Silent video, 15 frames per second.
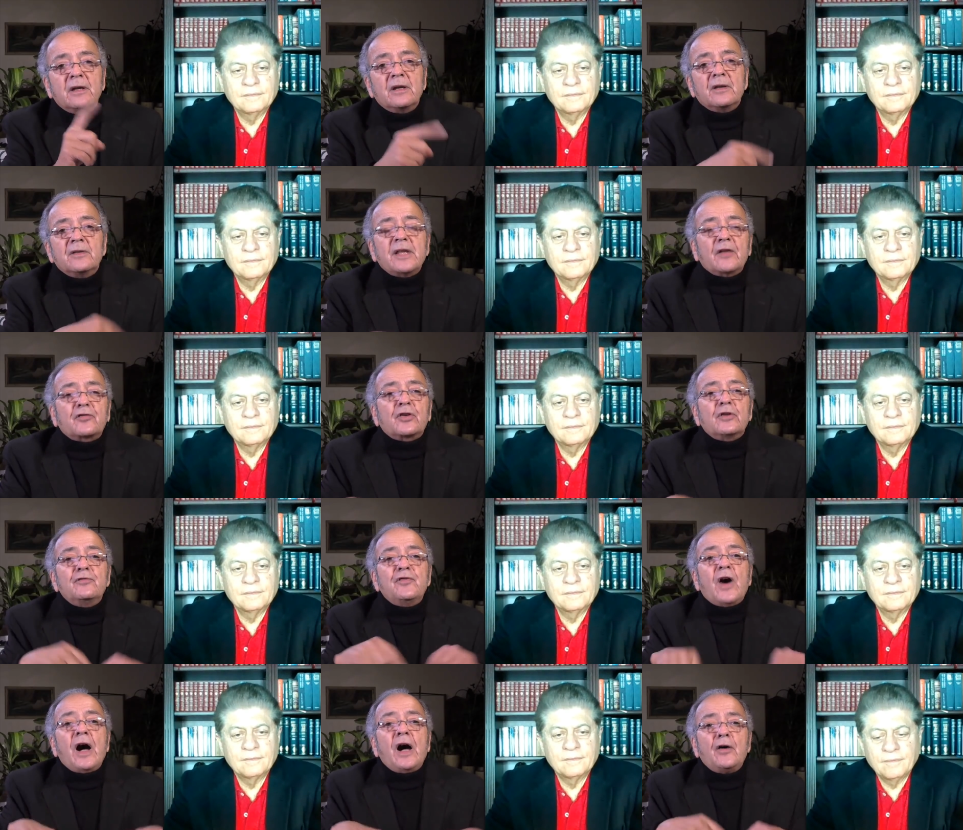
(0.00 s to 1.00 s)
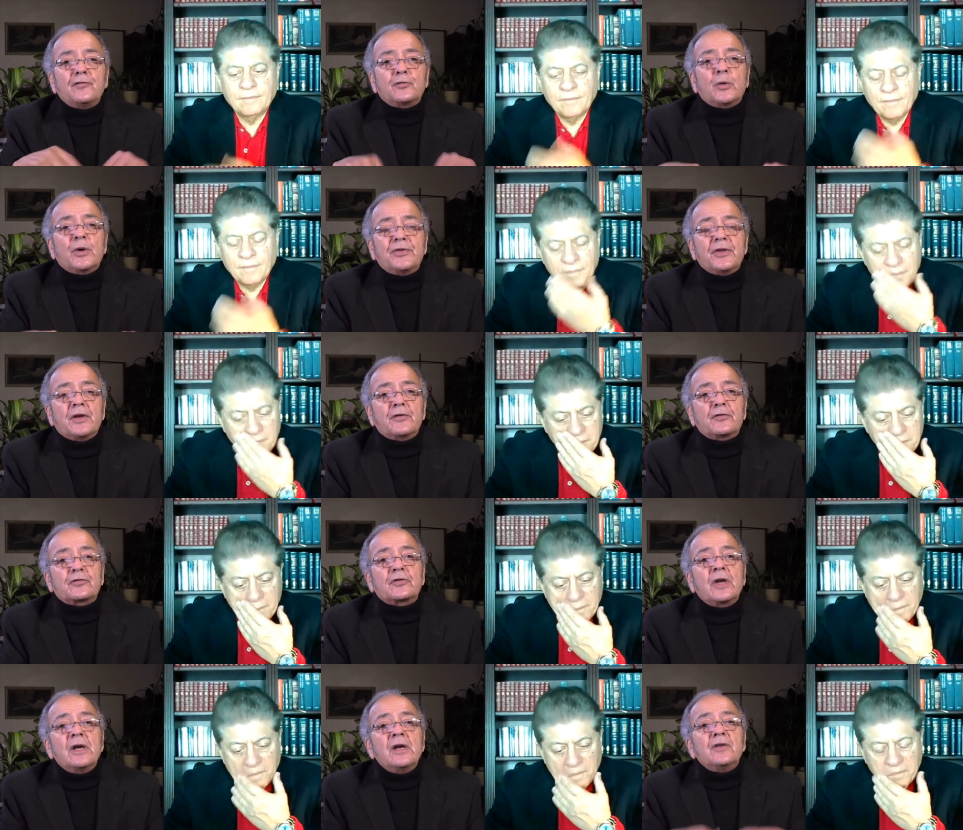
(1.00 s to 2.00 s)
Speaker 1: that's involved with this
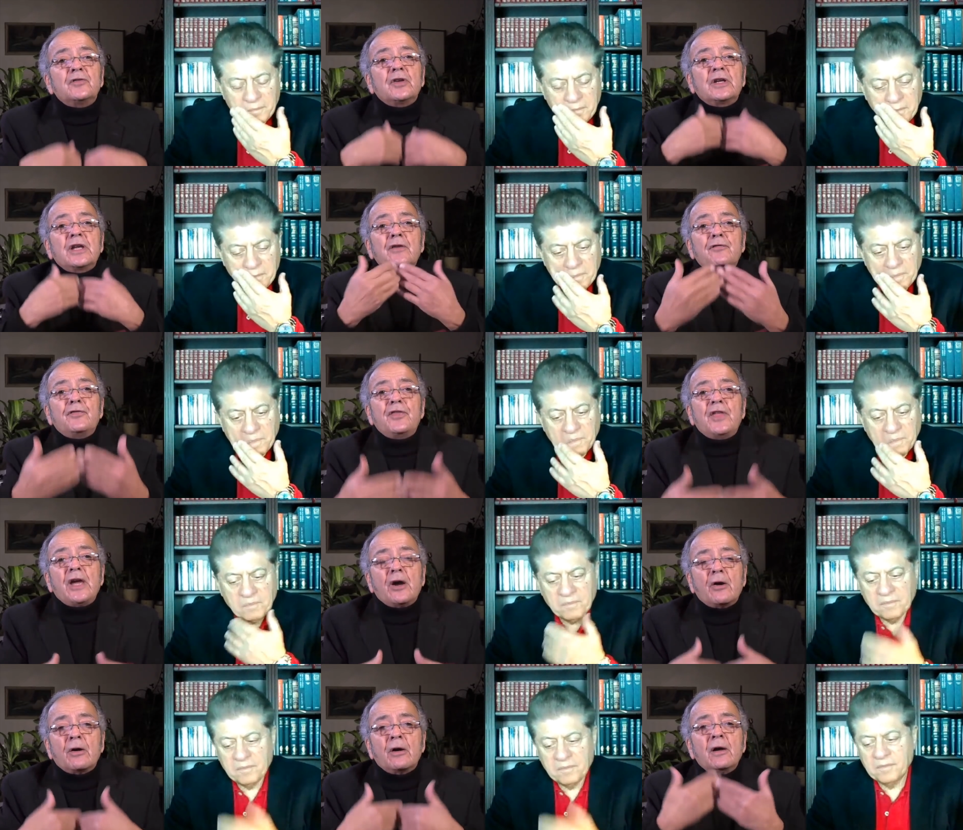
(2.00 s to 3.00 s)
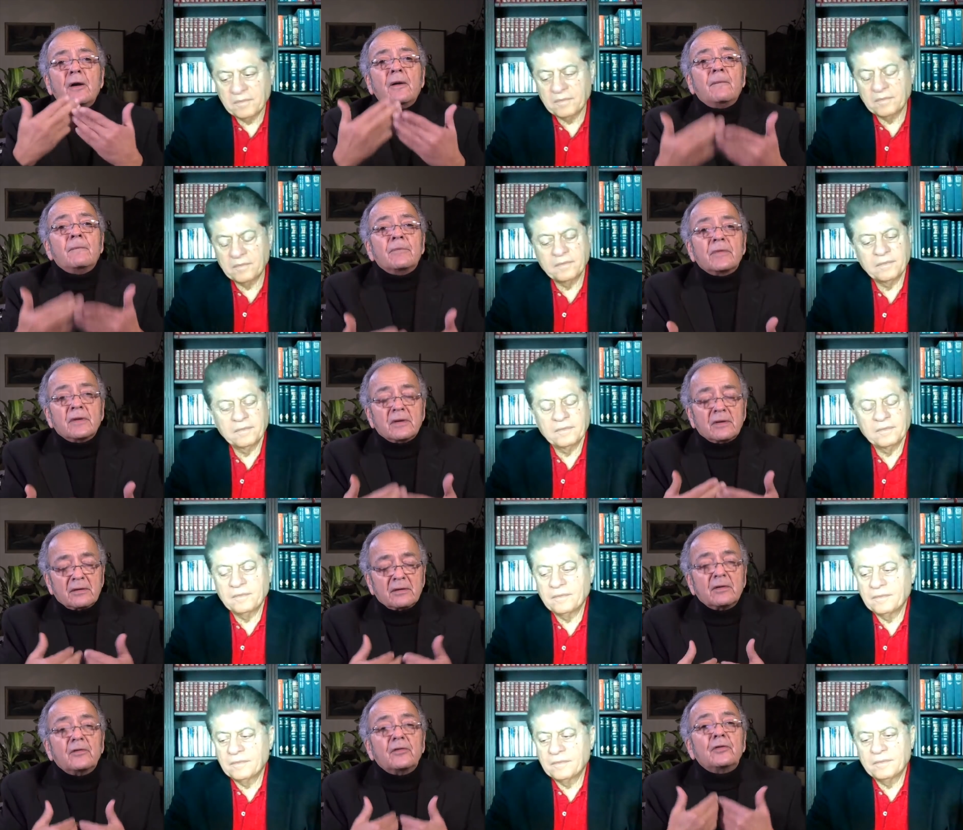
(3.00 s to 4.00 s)
to give their
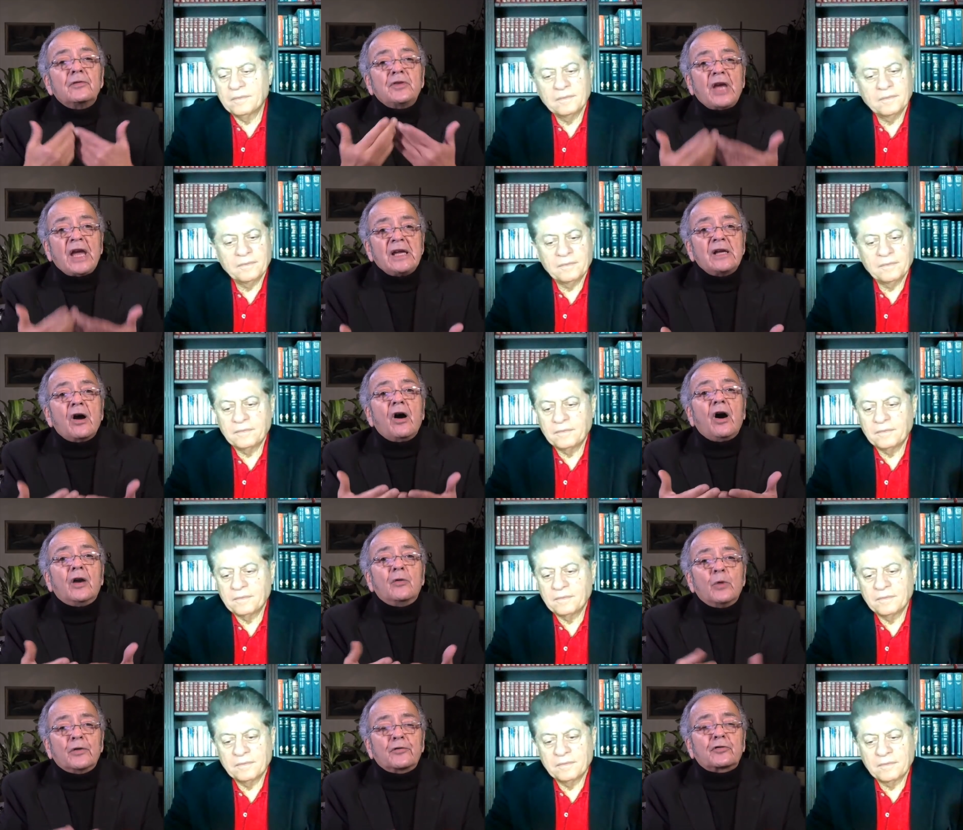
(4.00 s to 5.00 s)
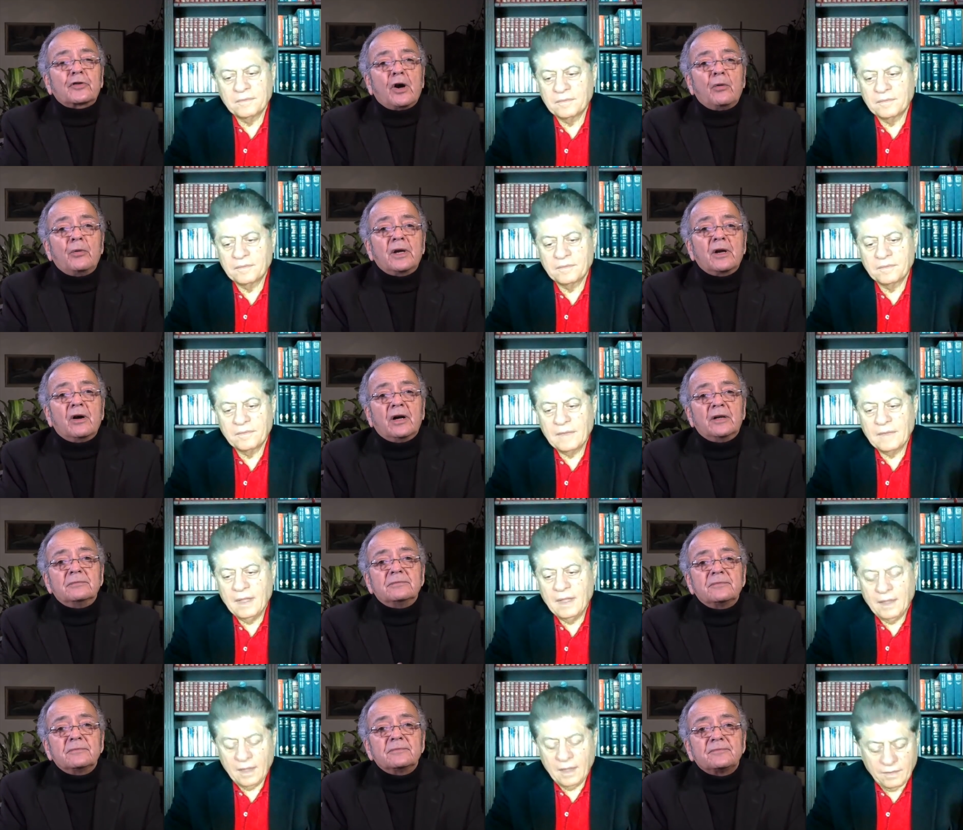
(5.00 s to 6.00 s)
Speaker 2: take on what's going on.
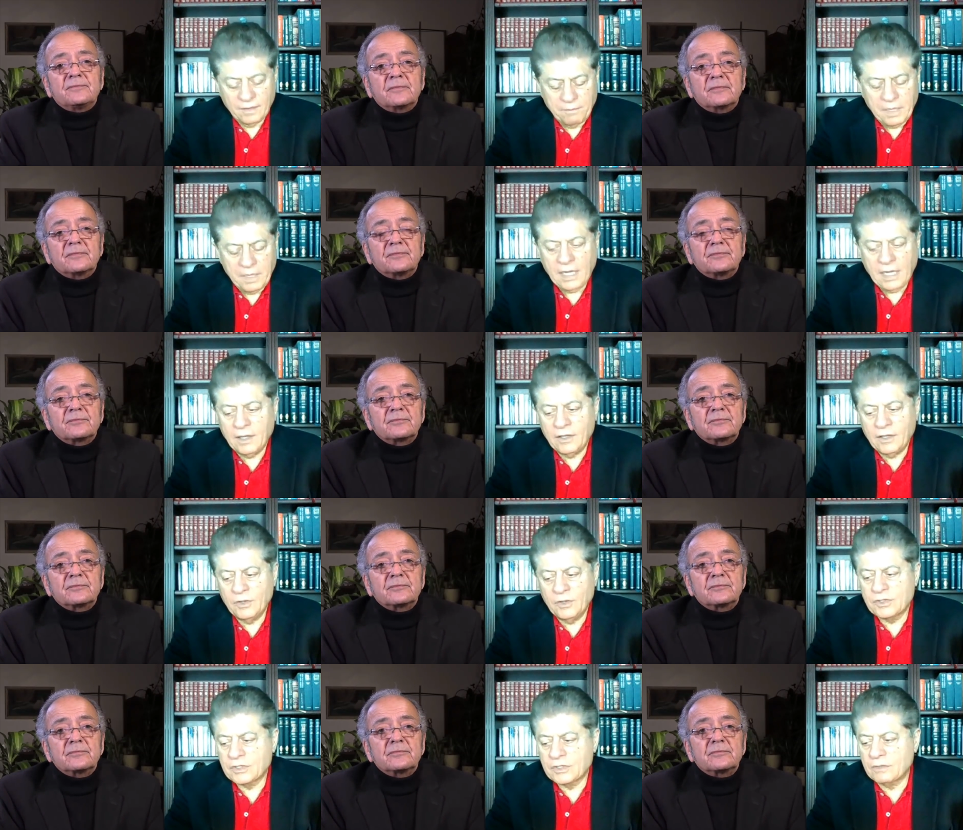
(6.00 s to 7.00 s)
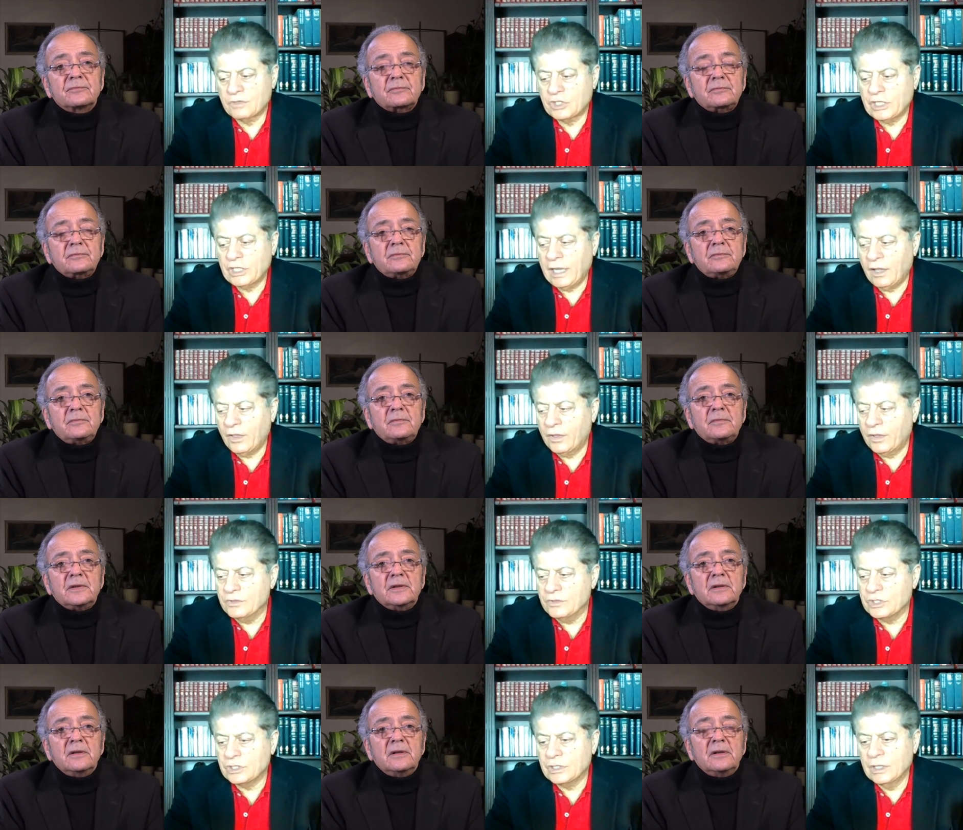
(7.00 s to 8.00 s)
You know, the media used to
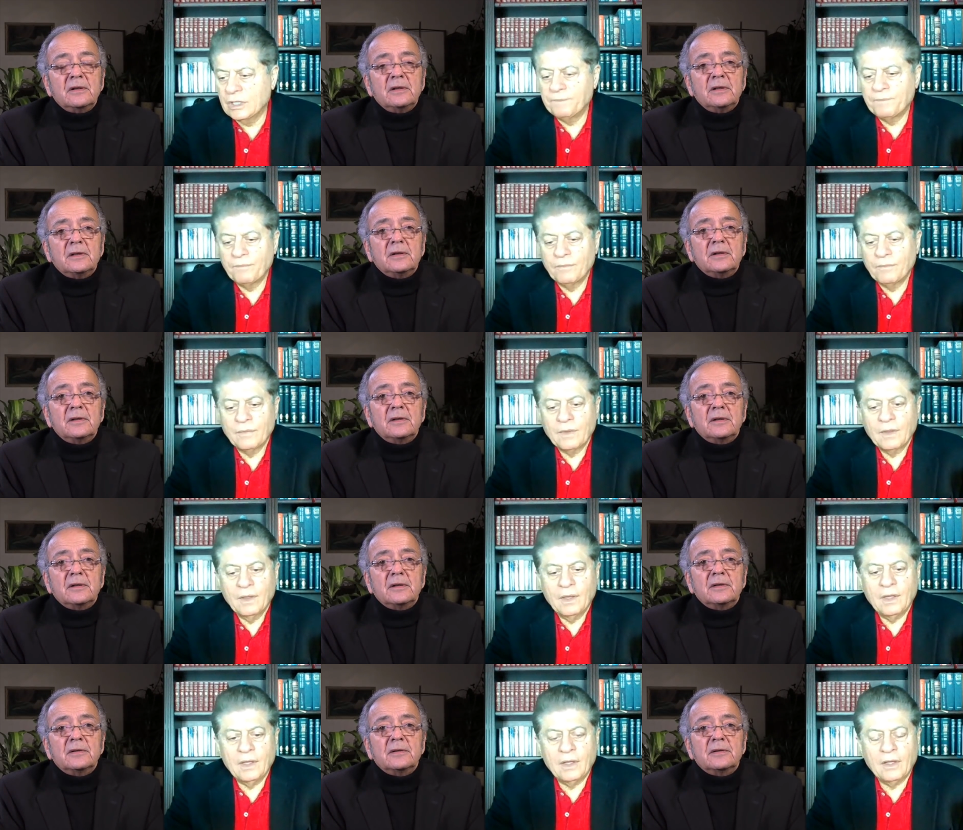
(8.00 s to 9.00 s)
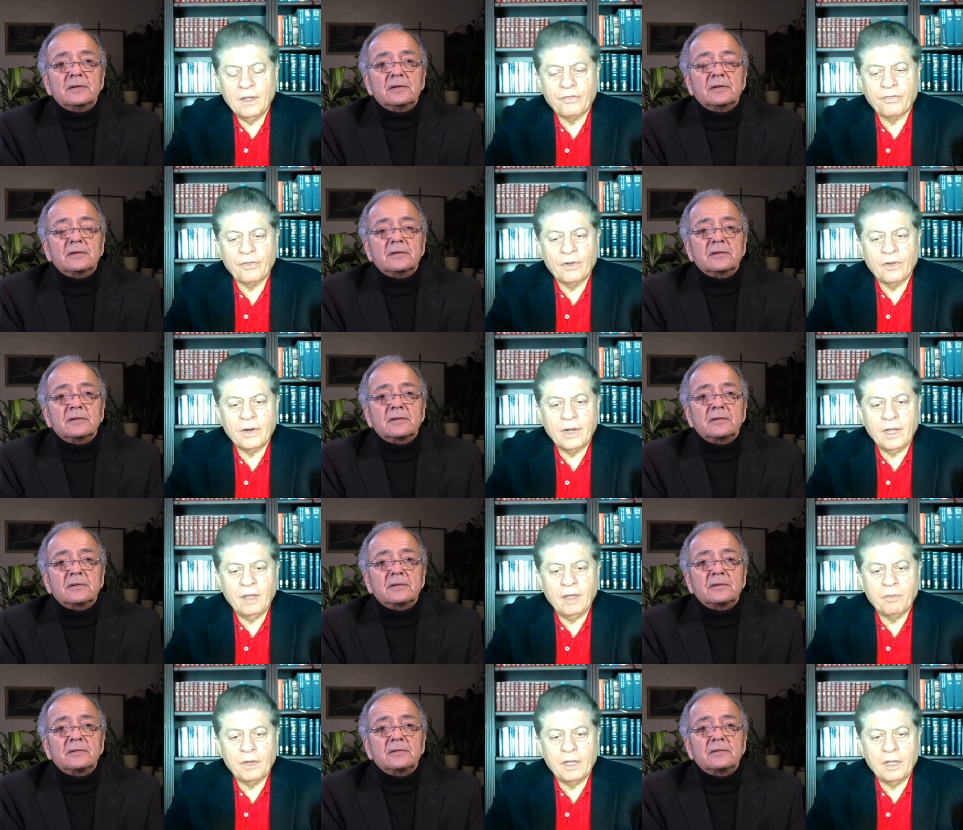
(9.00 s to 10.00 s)
challenge uh, authority, but